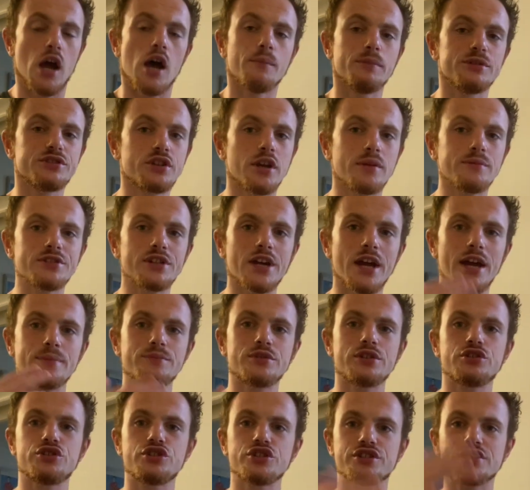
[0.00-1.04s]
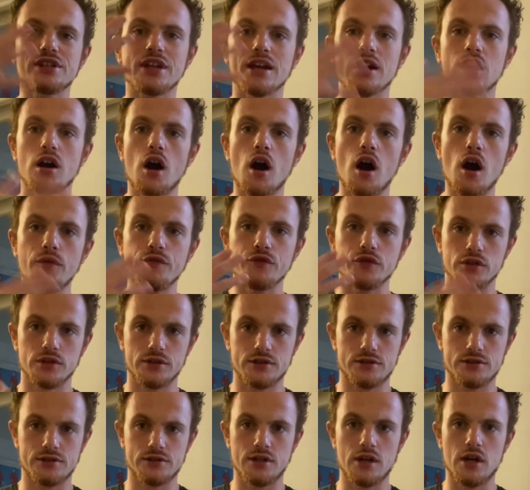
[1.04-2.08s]
But sometimes it's just getting
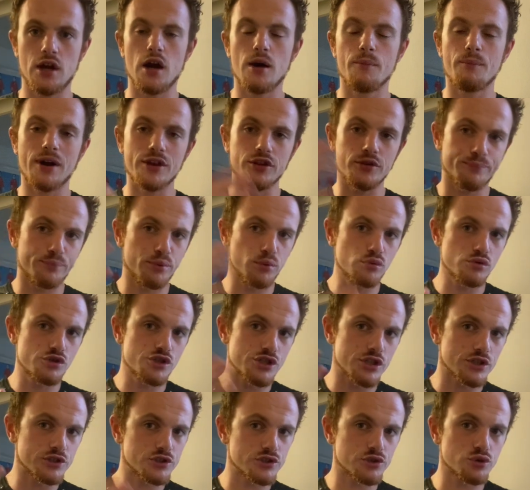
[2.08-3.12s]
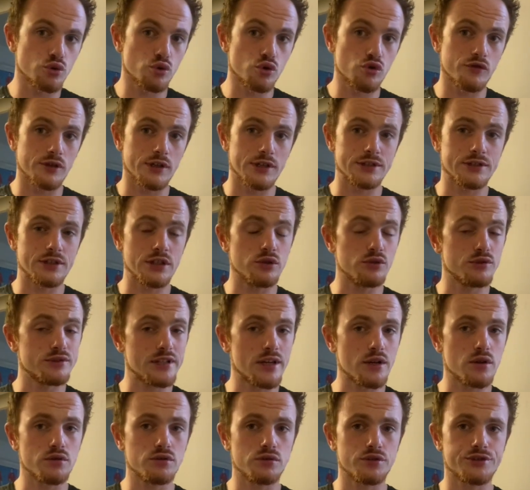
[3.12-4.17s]
covered by the bullshit stories that you
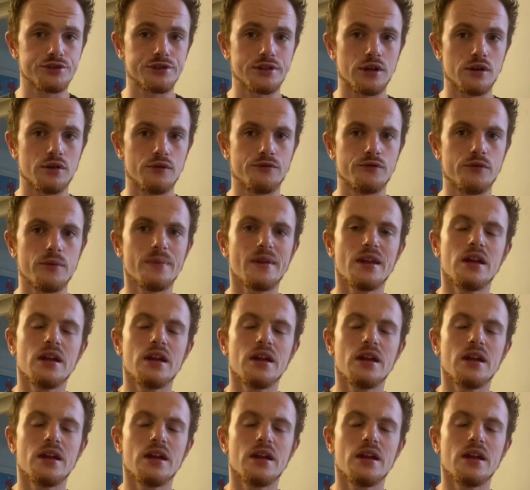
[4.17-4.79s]
tell yourself.